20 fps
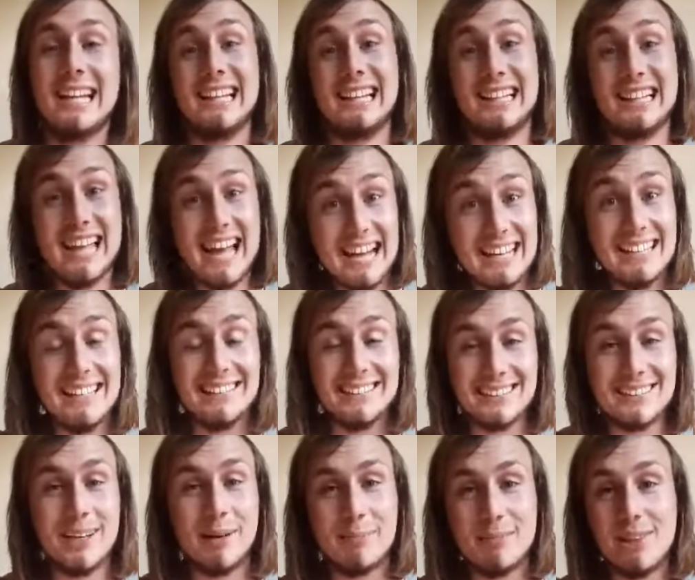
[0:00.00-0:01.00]
That is
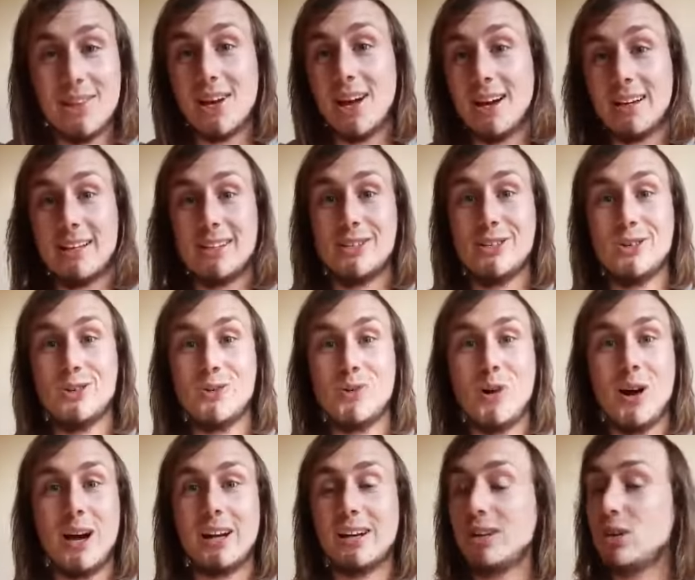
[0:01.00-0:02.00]
something I can do.
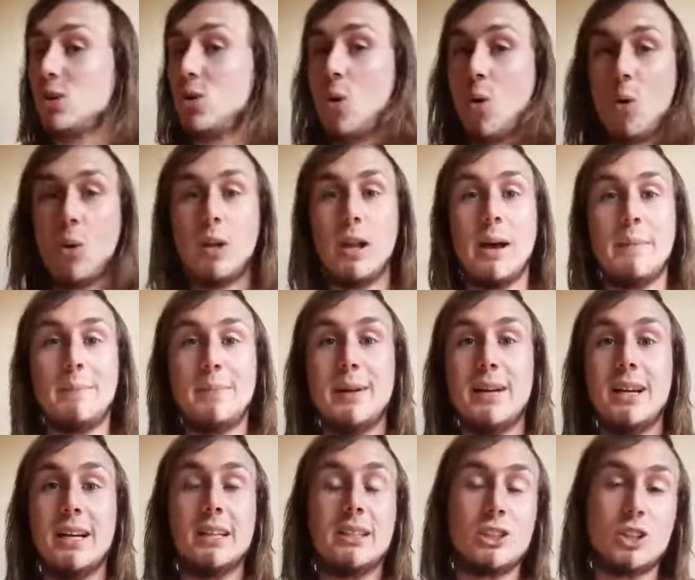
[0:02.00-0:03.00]
I can call
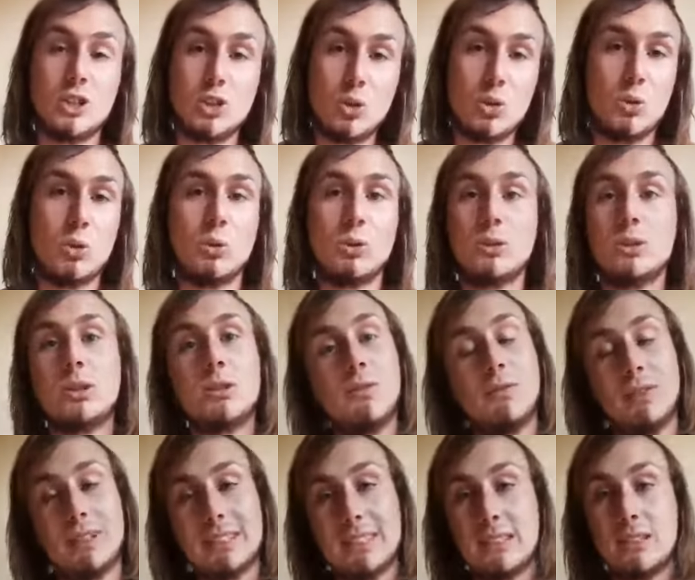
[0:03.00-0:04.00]
up schools,
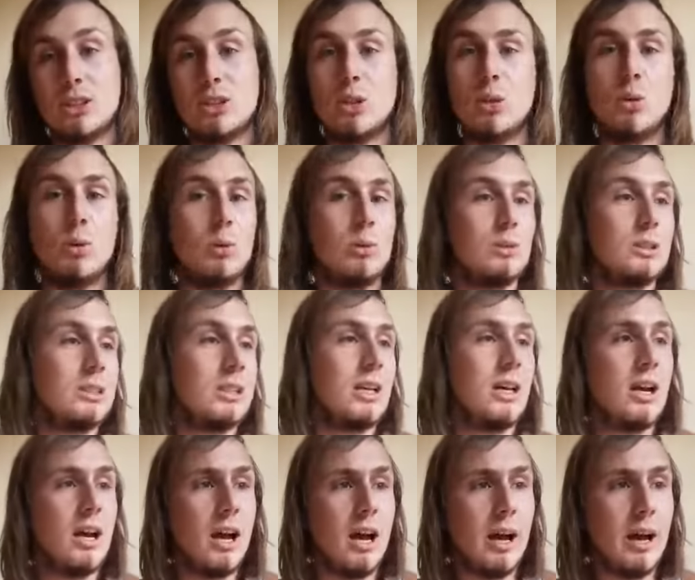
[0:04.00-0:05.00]
visit schools,
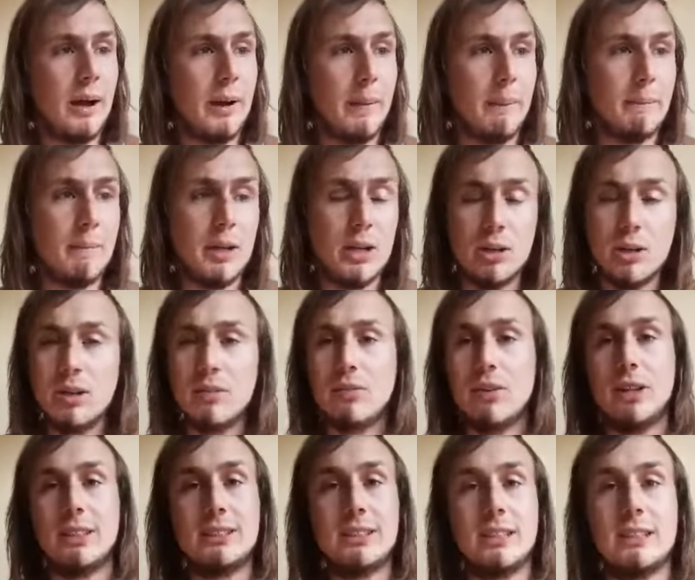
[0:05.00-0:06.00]
um,
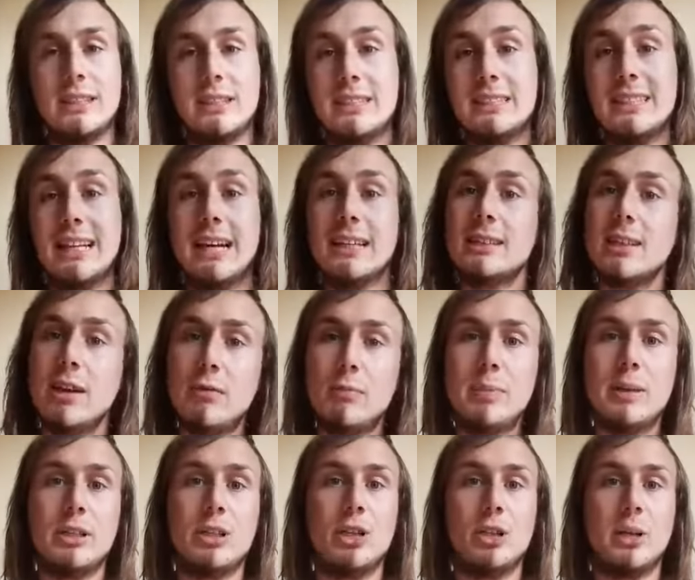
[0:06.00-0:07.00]
universities, as I've
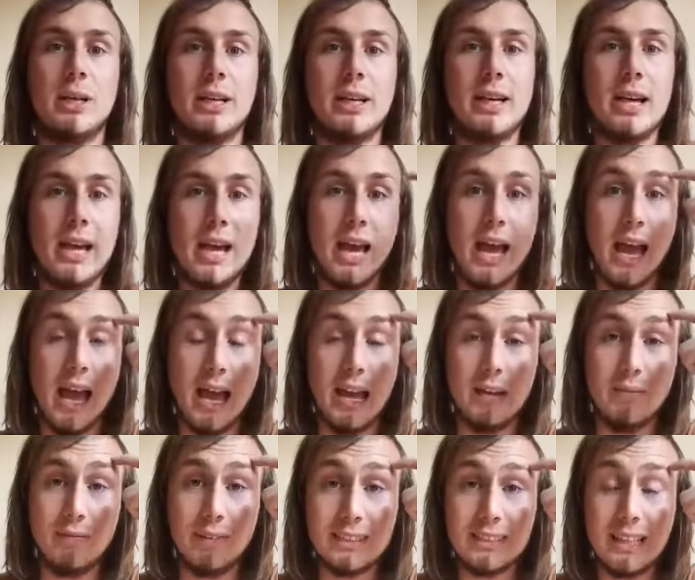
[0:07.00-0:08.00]
been doing, and
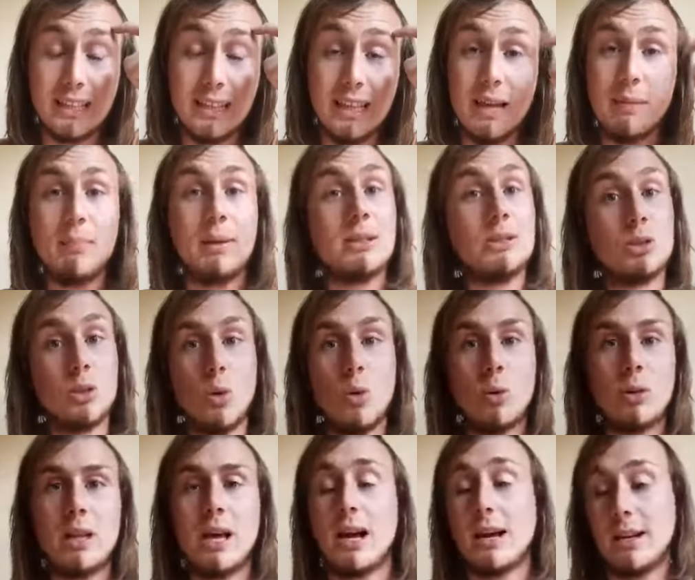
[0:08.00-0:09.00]
visit them and talk
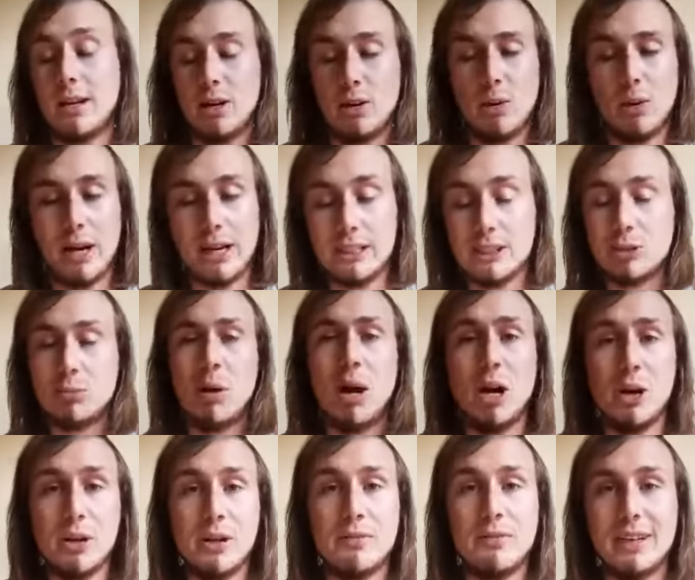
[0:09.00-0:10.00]
there. I can arrange my
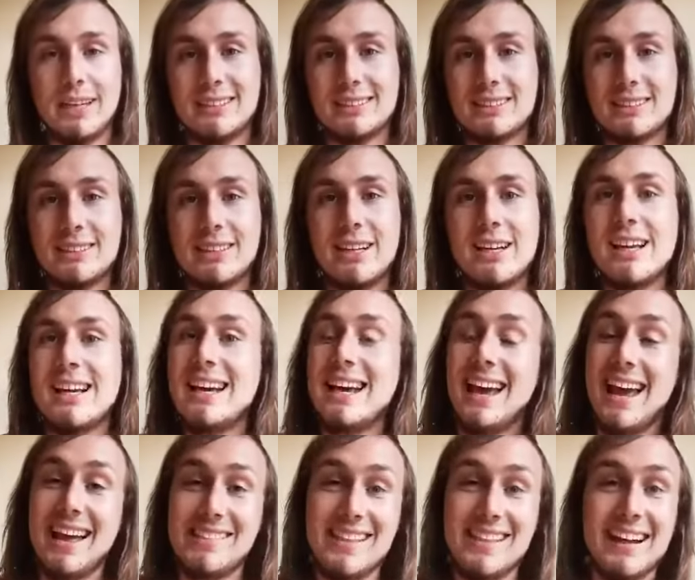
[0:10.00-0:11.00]
own events.
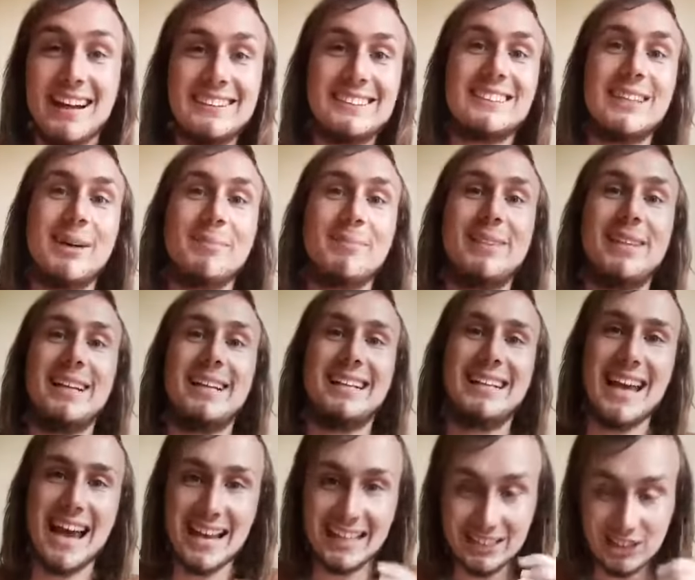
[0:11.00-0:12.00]
And that is something
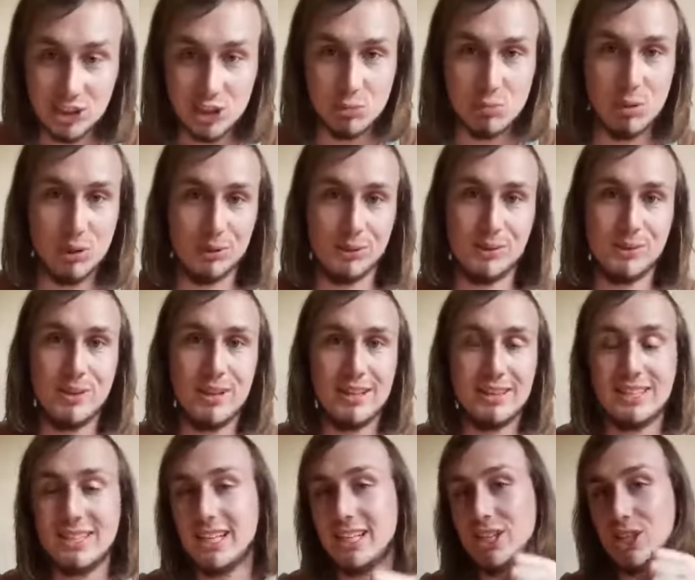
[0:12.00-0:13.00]
tangible
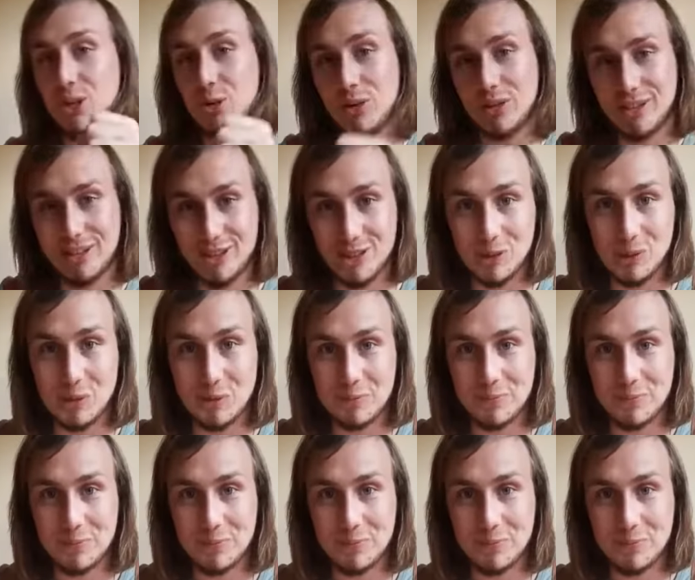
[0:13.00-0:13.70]
that you can do.